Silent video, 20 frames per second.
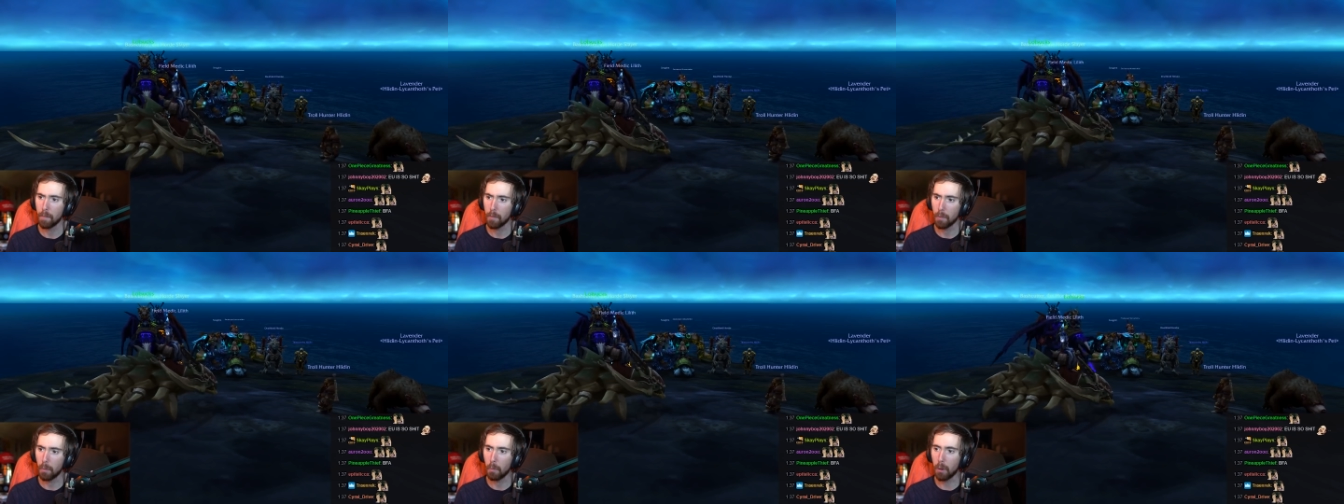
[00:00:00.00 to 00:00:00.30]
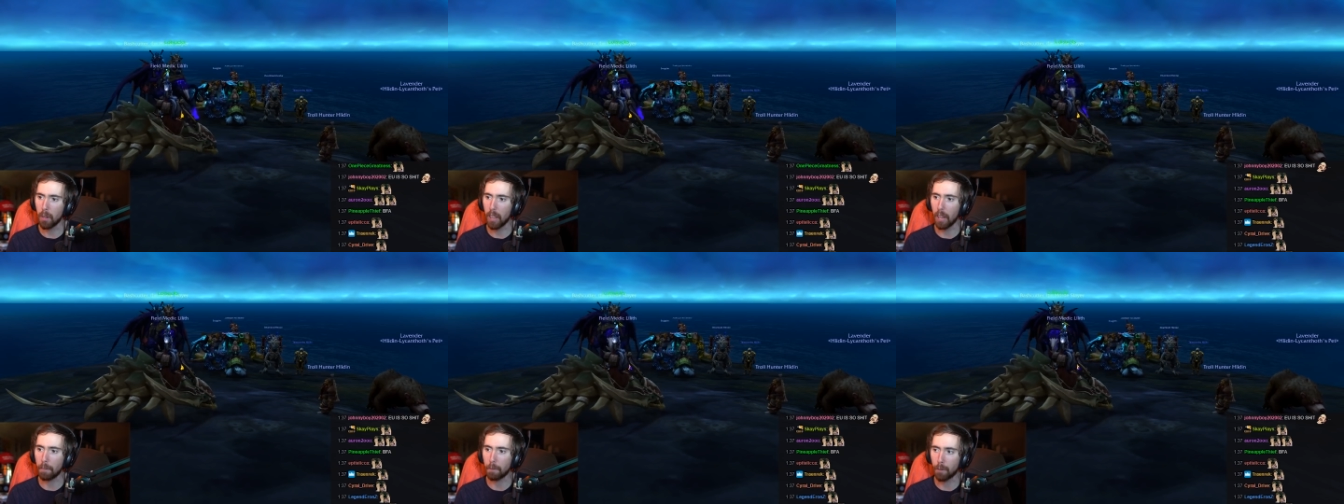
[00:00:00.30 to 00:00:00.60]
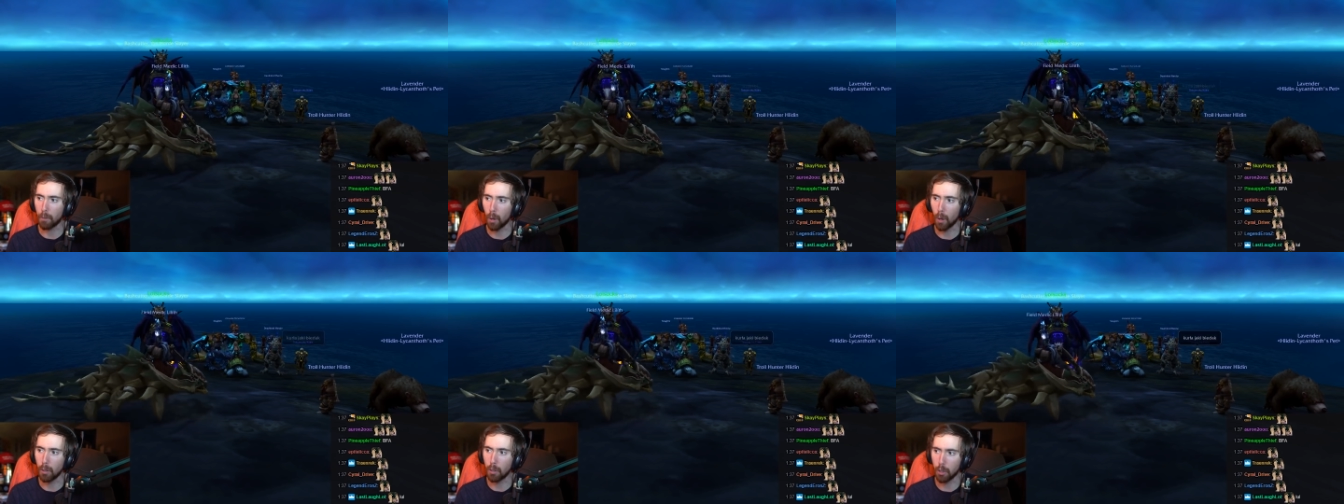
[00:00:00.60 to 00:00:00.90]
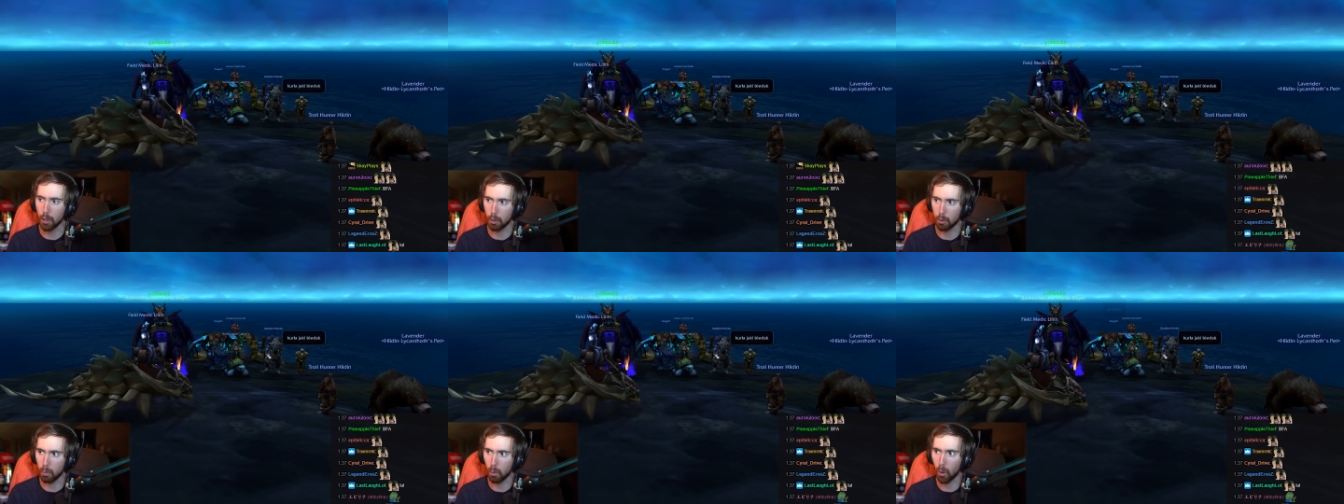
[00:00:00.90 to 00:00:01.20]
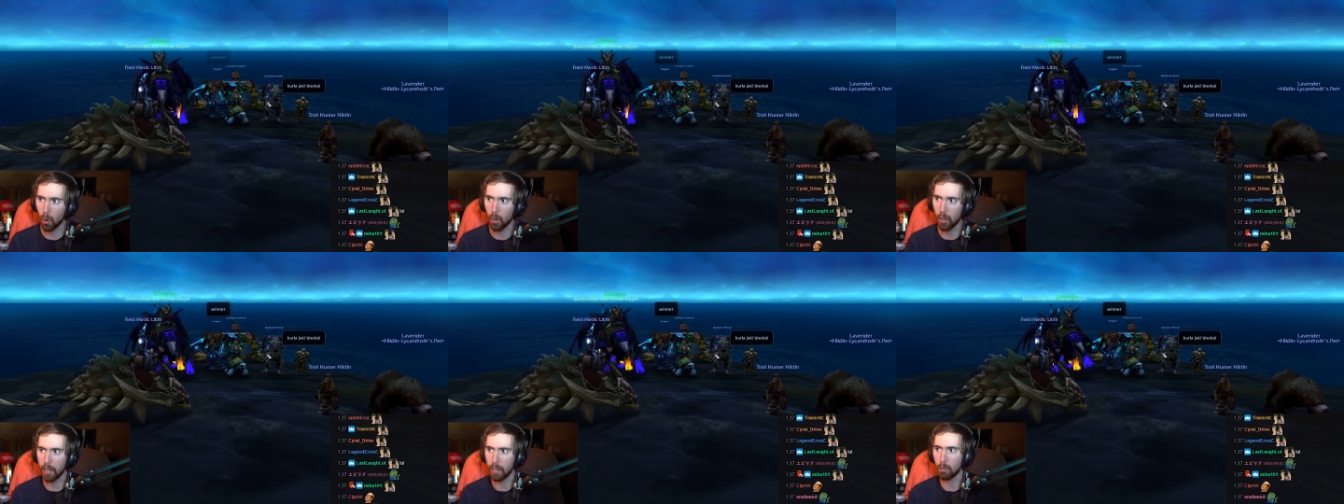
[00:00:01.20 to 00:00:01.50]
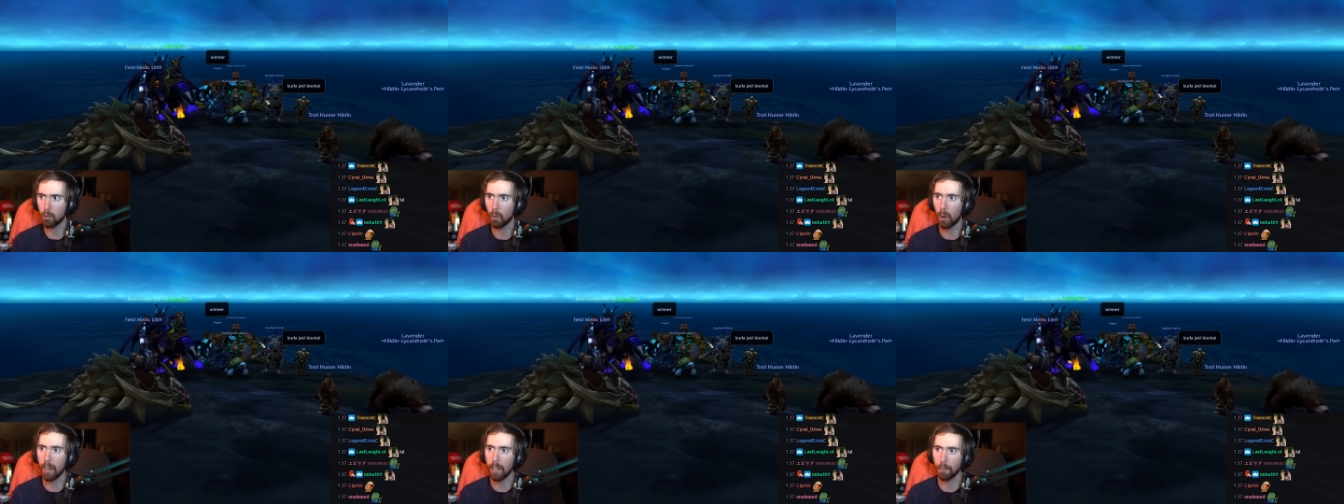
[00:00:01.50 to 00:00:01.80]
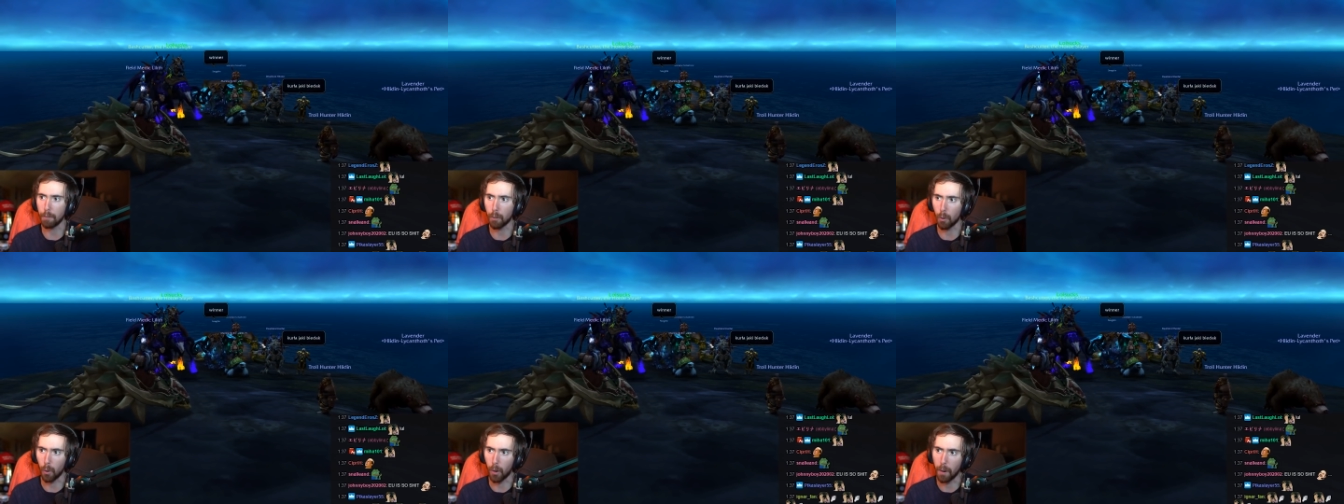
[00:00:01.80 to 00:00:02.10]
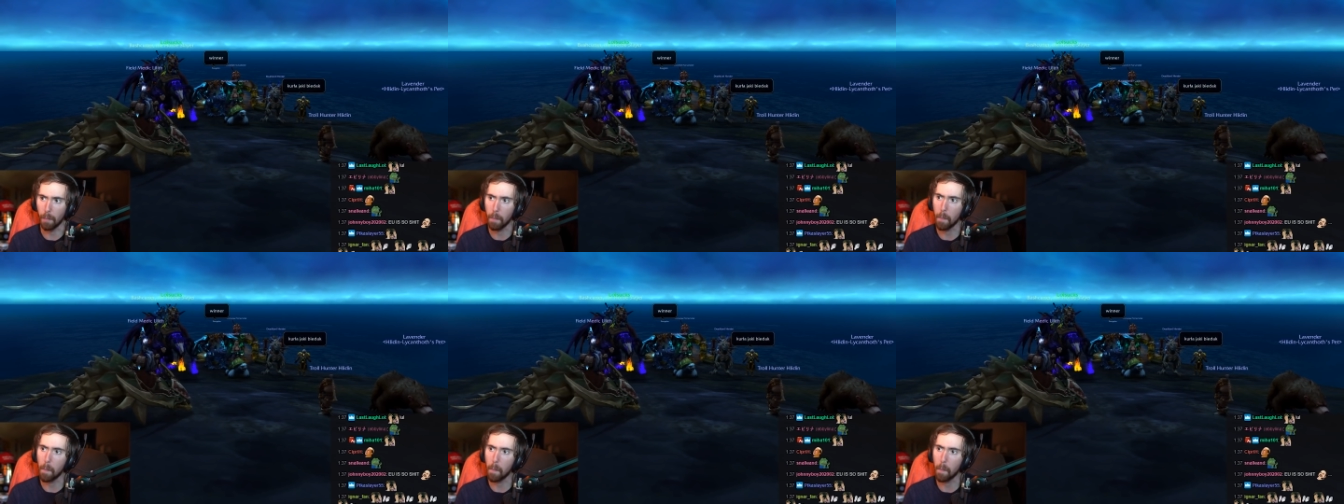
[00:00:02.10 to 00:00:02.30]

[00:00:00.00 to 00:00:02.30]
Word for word: Look at that ferocious roar. He's ready for it.